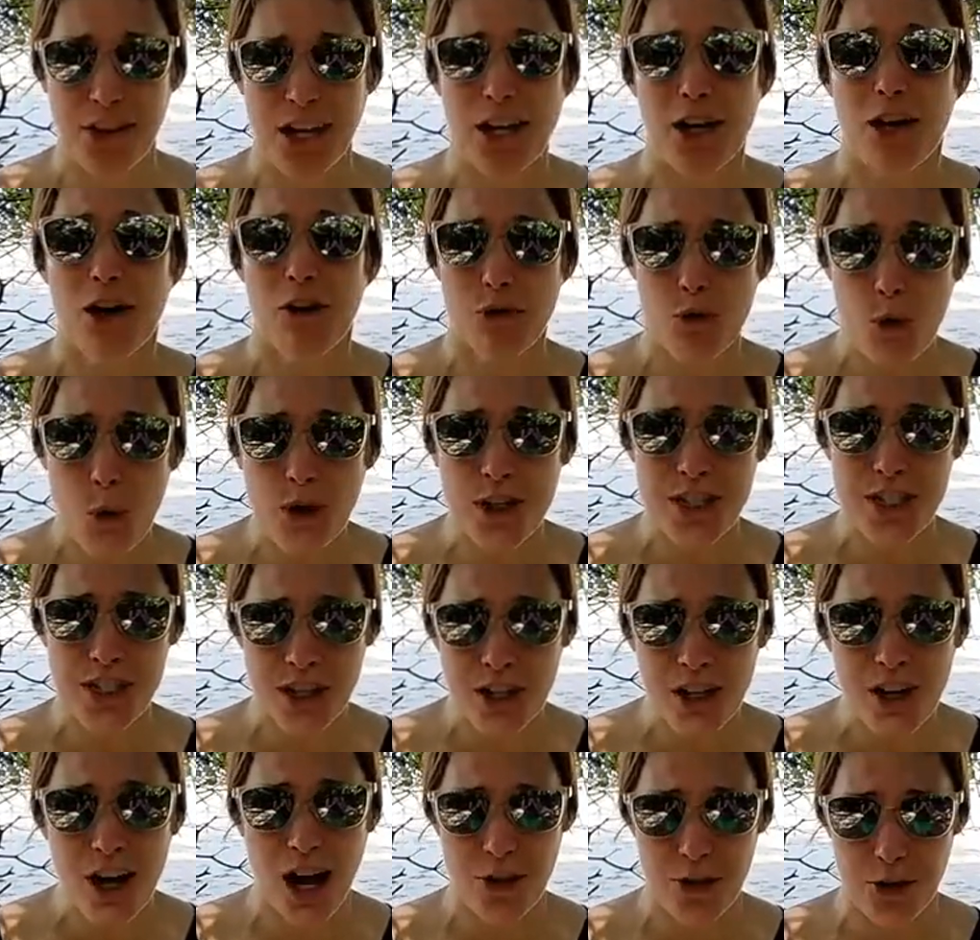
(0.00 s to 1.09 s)
Like, of course
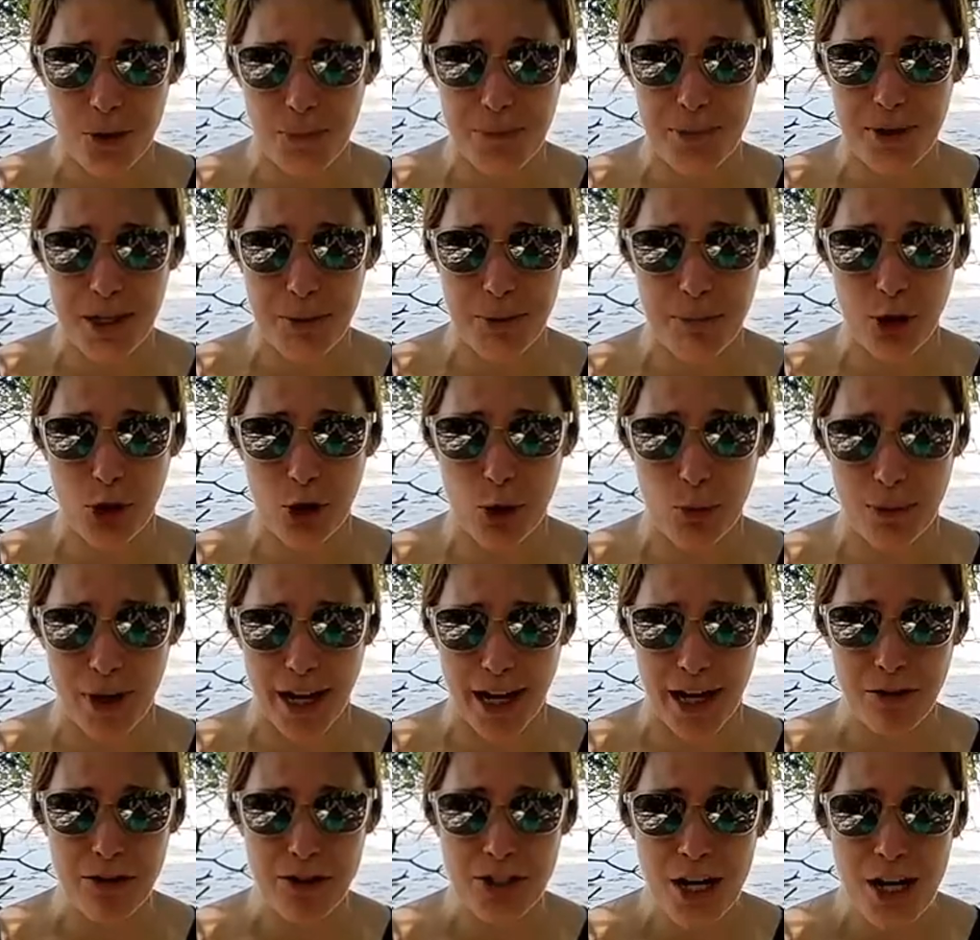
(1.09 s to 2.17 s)
there are other people
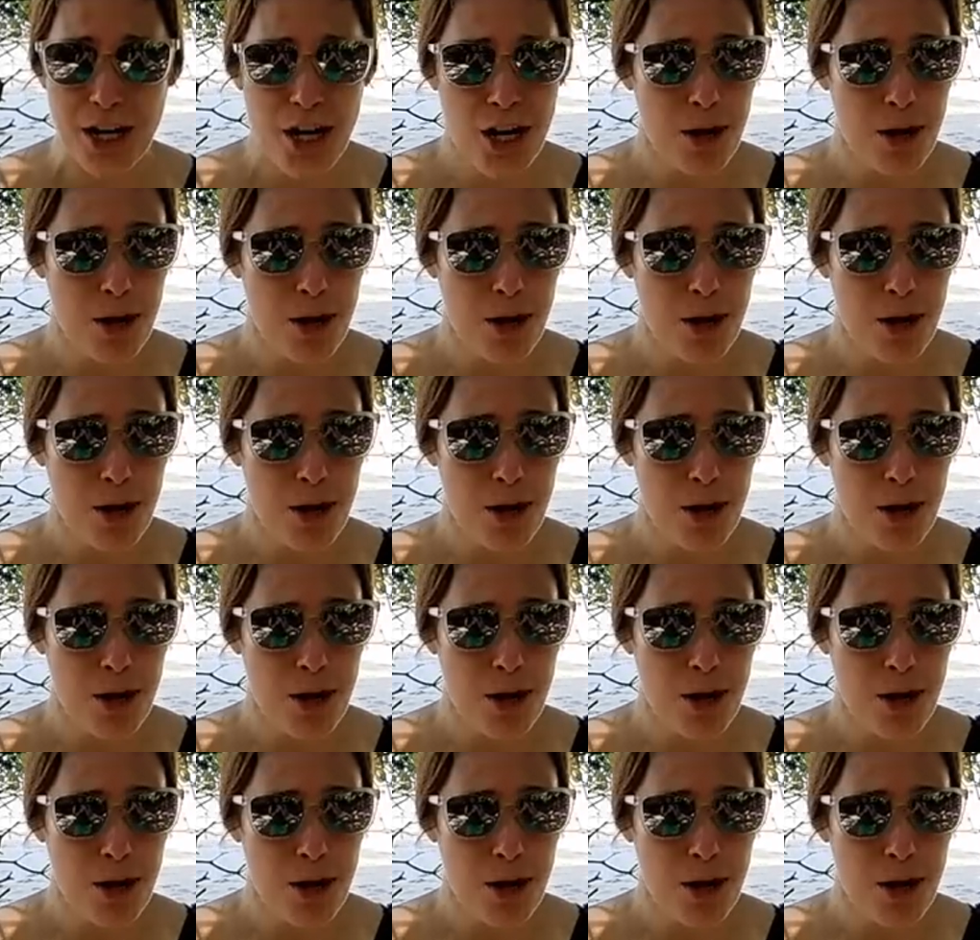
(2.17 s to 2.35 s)
around,